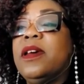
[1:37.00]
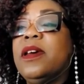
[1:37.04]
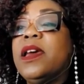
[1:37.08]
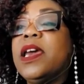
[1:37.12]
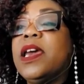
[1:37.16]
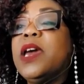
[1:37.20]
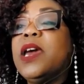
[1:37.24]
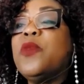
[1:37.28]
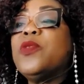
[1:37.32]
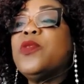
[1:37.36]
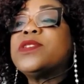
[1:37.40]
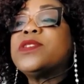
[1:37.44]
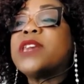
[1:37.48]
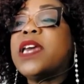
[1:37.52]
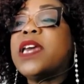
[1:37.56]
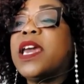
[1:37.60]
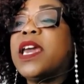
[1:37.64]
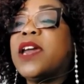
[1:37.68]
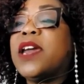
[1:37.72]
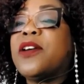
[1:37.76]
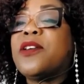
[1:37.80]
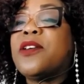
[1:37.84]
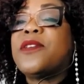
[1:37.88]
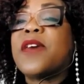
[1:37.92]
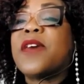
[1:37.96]
It was
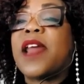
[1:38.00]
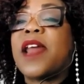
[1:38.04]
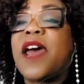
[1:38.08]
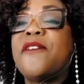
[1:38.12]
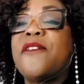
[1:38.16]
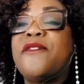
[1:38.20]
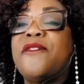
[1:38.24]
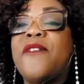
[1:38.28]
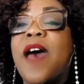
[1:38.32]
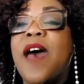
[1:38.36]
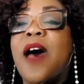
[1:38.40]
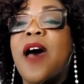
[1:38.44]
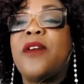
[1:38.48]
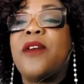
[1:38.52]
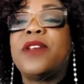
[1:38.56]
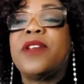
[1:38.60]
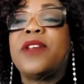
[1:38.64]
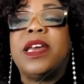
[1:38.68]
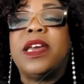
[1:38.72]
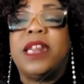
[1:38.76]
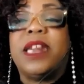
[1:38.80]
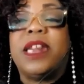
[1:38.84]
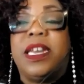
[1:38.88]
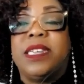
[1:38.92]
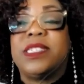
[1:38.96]
here that I found
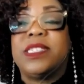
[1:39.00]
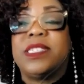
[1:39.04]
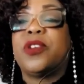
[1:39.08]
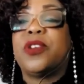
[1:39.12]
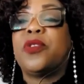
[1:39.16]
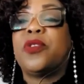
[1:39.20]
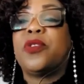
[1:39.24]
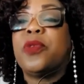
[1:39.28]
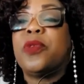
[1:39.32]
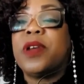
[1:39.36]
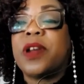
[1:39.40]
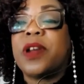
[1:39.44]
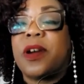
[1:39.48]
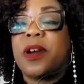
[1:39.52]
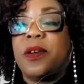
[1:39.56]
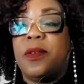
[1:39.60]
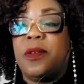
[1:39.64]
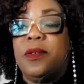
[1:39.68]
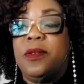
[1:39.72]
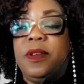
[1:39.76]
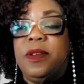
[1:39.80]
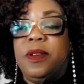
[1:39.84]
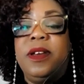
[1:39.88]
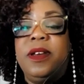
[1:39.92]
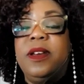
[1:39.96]
it is critical
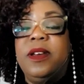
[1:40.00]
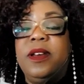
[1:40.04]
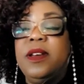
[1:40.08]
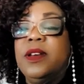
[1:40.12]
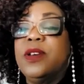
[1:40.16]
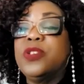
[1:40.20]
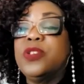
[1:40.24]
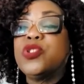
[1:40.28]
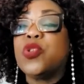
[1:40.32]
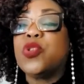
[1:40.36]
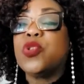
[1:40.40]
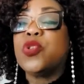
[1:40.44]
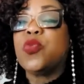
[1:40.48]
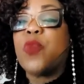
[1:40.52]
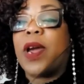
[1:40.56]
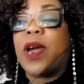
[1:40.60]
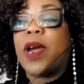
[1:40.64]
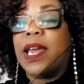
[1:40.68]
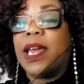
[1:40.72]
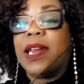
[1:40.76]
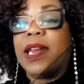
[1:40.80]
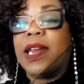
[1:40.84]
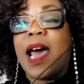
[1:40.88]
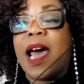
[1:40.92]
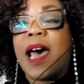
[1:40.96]
to
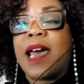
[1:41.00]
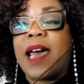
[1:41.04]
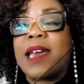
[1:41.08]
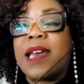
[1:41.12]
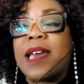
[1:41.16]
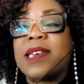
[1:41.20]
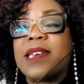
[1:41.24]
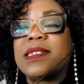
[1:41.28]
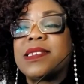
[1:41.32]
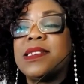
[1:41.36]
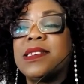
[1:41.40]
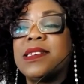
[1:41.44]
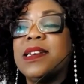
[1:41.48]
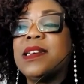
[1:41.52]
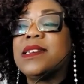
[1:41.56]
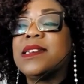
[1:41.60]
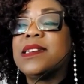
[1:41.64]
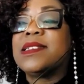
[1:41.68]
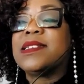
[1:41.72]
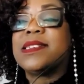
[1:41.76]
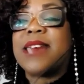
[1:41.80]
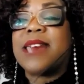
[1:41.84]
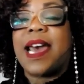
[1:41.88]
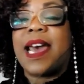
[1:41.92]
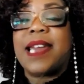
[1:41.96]
recognize,
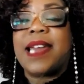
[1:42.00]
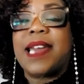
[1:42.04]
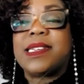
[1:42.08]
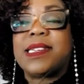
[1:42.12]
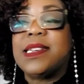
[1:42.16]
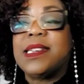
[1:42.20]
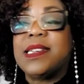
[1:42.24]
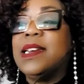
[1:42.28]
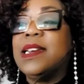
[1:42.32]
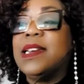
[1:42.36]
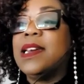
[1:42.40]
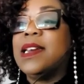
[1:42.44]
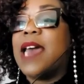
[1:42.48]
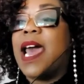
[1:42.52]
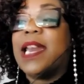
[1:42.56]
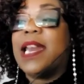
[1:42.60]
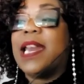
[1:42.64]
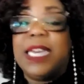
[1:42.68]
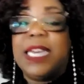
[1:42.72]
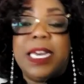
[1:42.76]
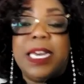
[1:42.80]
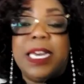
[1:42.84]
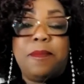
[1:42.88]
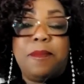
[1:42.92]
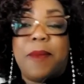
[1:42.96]
set, and
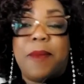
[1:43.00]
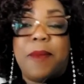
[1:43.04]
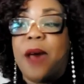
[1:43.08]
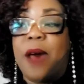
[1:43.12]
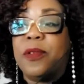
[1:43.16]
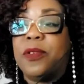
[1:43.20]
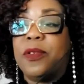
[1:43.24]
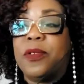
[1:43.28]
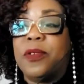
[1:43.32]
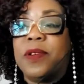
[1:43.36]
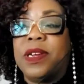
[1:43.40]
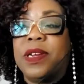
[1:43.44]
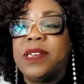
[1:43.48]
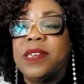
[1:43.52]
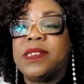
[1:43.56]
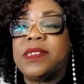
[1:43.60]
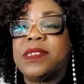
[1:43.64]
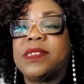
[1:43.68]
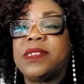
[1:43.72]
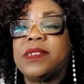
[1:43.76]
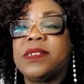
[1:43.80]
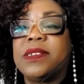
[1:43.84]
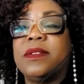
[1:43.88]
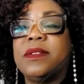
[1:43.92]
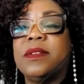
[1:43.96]
keep boundaries.
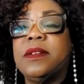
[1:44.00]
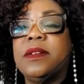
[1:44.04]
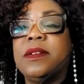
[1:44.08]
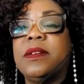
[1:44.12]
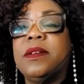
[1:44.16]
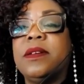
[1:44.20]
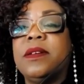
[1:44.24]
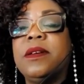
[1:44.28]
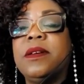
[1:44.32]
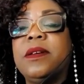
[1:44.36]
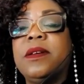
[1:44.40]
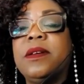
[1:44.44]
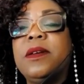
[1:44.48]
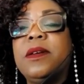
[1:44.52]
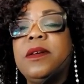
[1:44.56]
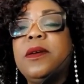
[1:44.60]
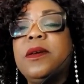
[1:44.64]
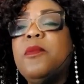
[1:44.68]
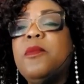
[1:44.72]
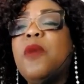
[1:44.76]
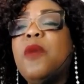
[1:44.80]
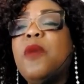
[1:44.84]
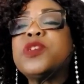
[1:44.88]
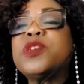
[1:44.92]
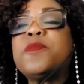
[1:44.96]

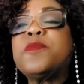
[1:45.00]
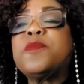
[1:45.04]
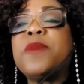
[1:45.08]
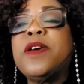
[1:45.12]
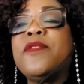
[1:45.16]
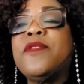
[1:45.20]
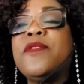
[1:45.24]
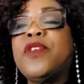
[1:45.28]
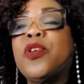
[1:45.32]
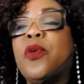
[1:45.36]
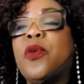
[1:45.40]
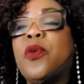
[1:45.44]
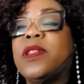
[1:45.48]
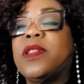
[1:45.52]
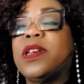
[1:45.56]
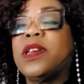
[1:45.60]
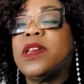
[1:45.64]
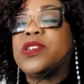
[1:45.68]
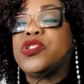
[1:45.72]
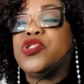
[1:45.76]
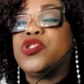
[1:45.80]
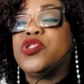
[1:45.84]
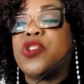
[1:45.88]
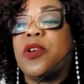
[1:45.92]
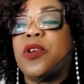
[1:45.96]
Most pivotal in this
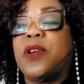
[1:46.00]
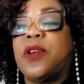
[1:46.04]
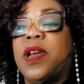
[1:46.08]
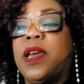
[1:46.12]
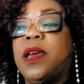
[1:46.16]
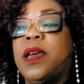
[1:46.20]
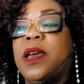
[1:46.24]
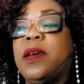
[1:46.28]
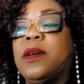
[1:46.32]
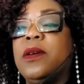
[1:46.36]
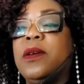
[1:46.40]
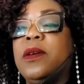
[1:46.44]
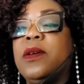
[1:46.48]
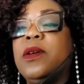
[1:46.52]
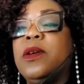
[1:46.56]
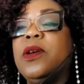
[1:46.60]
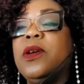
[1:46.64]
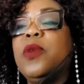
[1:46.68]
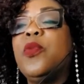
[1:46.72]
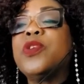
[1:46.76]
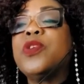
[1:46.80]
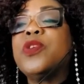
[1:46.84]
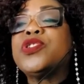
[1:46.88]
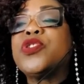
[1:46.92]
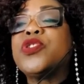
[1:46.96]
journey
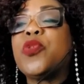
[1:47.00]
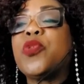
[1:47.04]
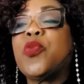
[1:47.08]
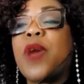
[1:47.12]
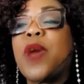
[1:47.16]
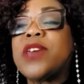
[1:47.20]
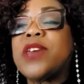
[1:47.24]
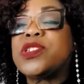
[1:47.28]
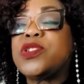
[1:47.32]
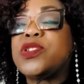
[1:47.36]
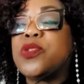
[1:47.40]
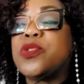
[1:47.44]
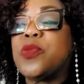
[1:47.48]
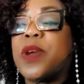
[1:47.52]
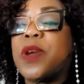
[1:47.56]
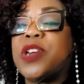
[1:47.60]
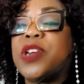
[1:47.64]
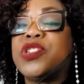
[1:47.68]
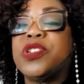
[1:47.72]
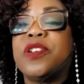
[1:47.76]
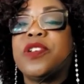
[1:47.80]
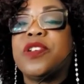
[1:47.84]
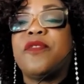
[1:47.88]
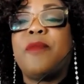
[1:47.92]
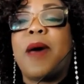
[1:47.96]
was the
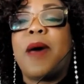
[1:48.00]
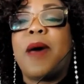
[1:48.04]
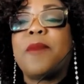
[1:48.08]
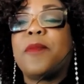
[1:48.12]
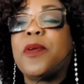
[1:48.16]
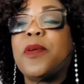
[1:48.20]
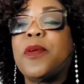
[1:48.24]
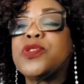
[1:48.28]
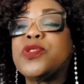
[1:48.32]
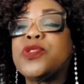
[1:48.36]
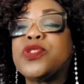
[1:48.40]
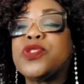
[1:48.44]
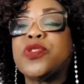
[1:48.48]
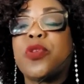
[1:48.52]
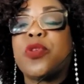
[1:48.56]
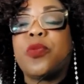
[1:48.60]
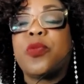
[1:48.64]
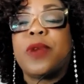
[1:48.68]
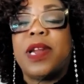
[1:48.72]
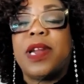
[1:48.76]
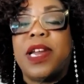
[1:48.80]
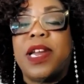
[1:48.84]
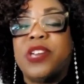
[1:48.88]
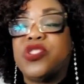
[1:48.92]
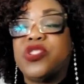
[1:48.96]
restoration of my personal
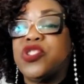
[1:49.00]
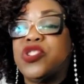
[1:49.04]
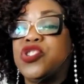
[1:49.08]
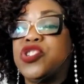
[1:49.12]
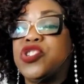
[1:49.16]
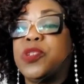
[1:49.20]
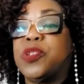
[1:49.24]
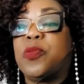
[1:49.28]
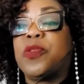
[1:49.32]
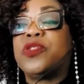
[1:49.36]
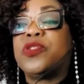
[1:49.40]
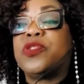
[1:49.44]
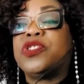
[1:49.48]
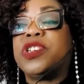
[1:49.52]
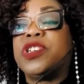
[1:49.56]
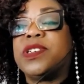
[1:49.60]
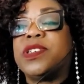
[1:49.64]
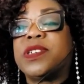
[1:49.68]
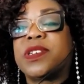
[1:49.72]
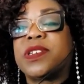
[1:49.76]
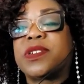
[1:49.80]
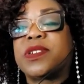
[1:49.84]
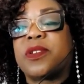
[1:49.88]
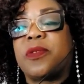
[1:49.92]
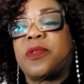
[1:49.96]
relationship with
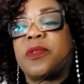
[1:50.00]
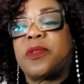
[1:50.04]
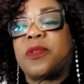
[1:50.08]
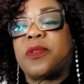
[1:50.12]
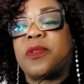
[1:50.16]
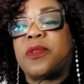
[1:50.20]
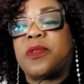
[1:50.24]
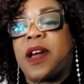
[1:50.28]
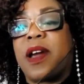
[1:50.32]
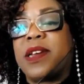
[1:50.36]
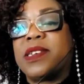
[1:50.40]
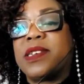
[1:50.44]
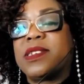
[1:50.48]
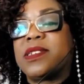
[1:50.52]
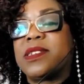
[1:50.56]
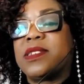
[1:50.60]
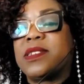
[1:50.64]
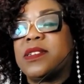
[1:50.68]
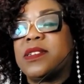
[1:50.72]
Jesus Christ.